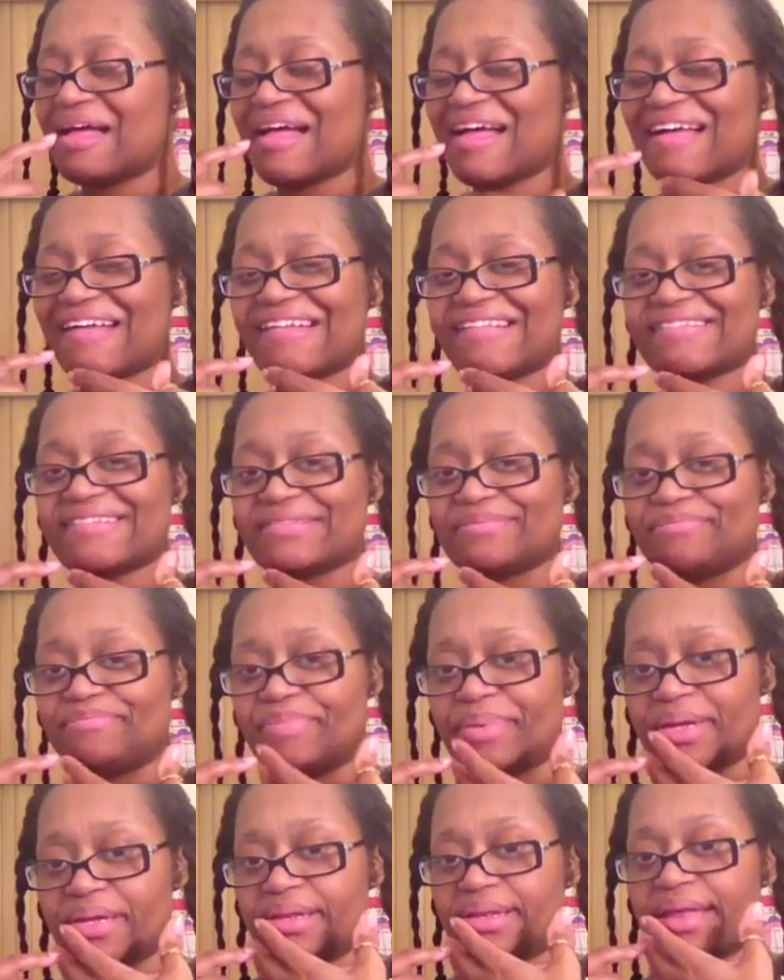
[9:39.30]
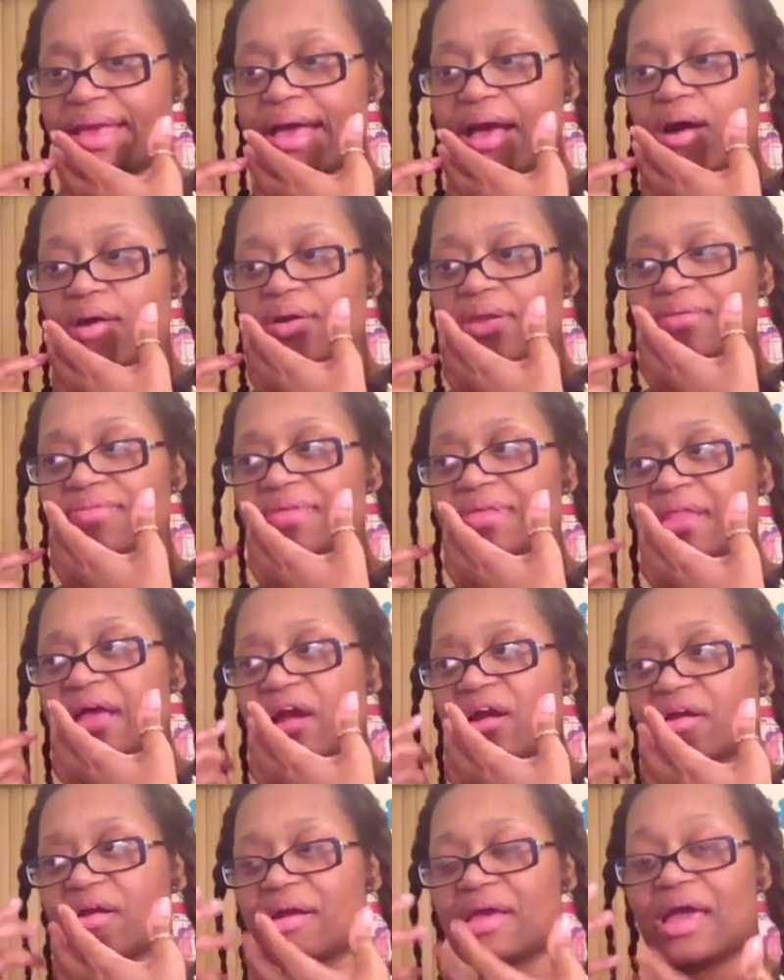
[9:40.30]
I guess I bit down and then
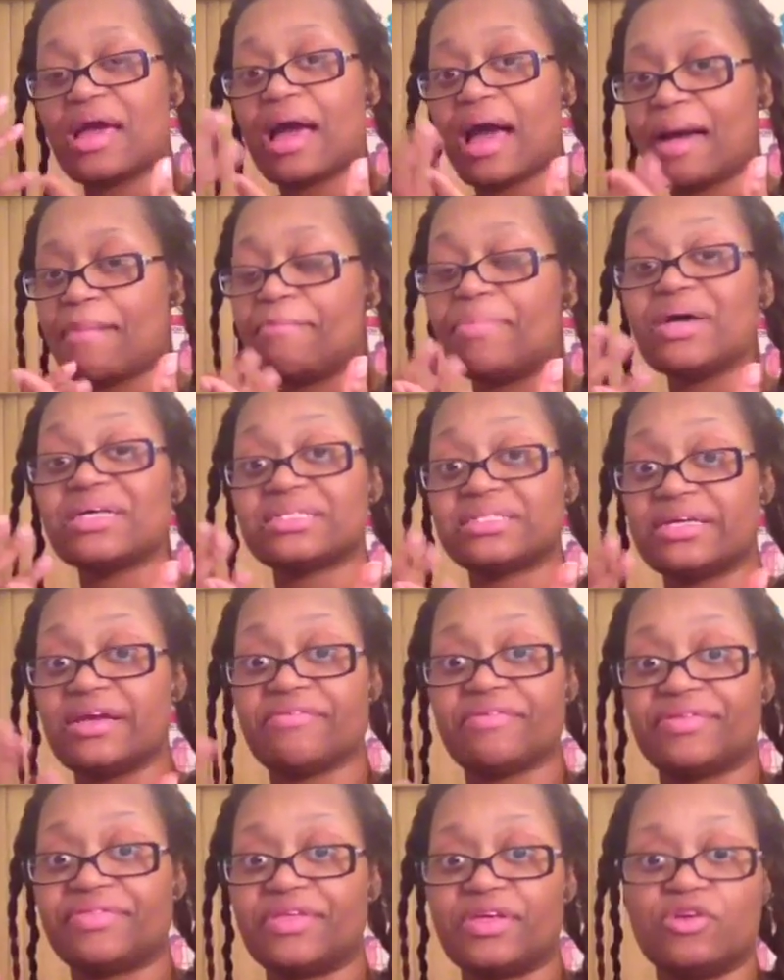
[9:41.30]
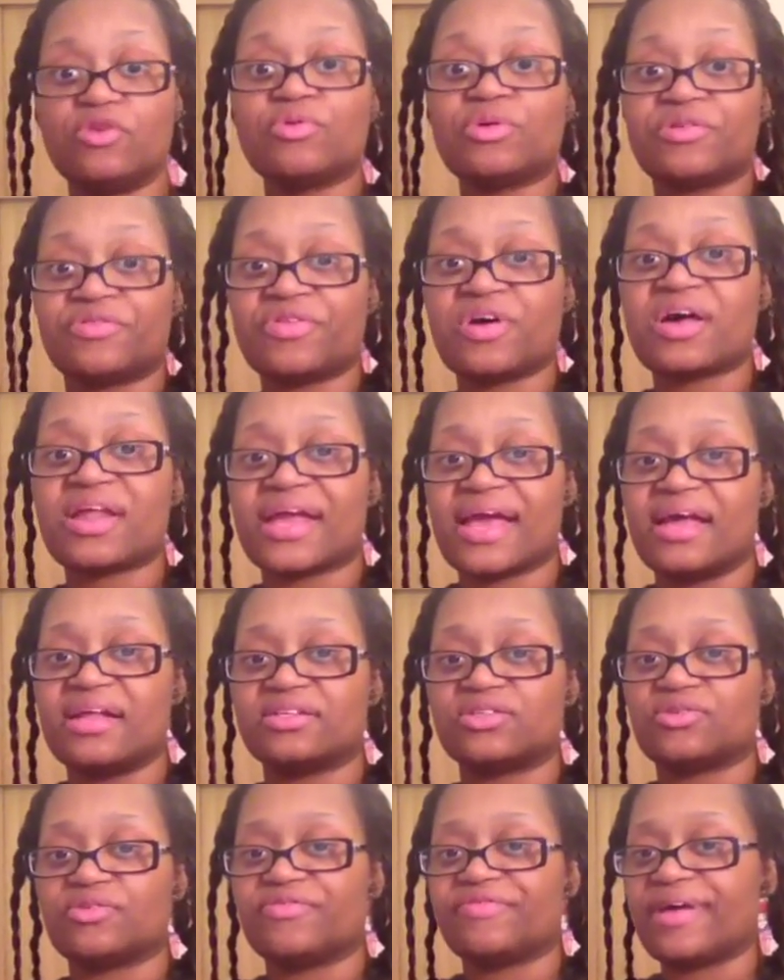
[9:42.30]
I I bust everything. You would have thought I got
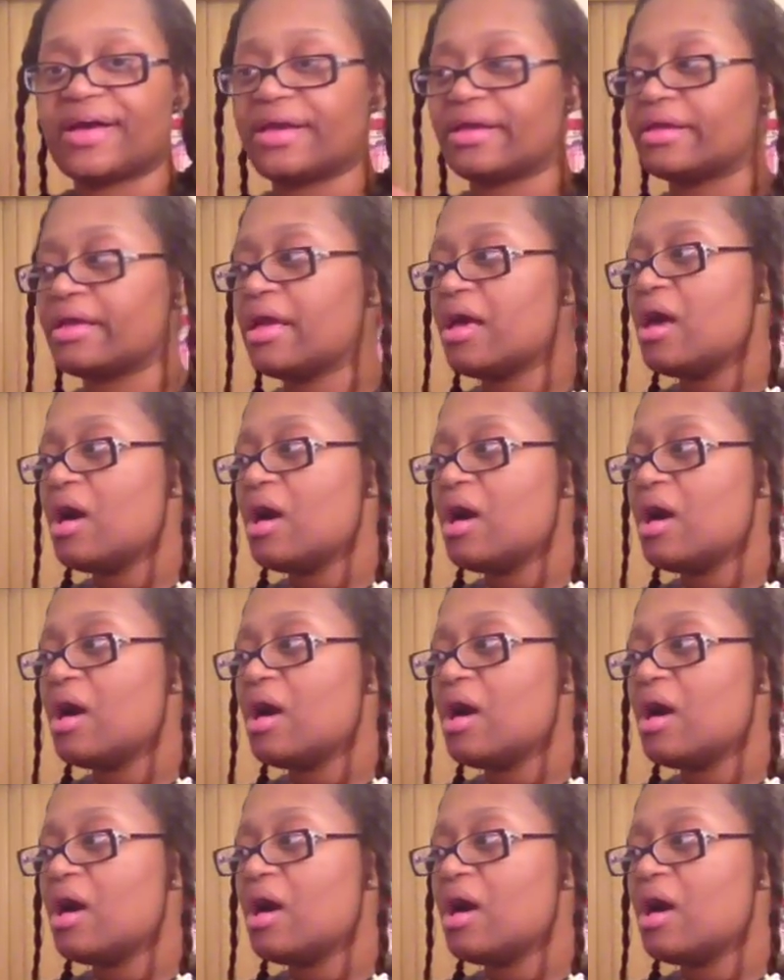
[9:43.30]
into a fight.